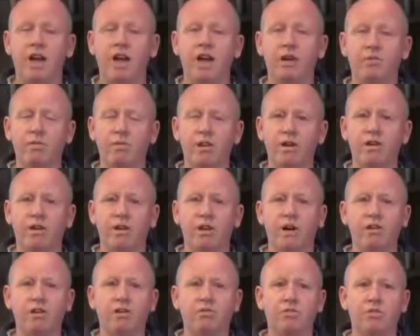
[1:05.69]
And I wanted to
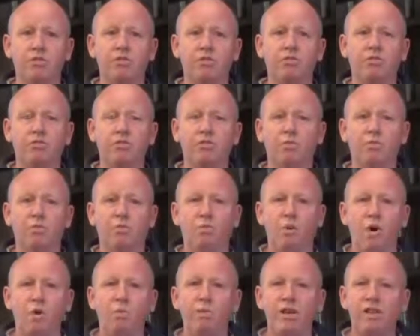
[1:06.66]
go through
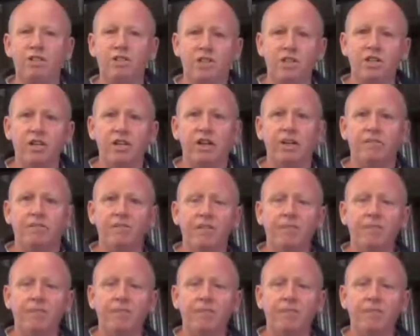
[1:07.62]
what we achieved.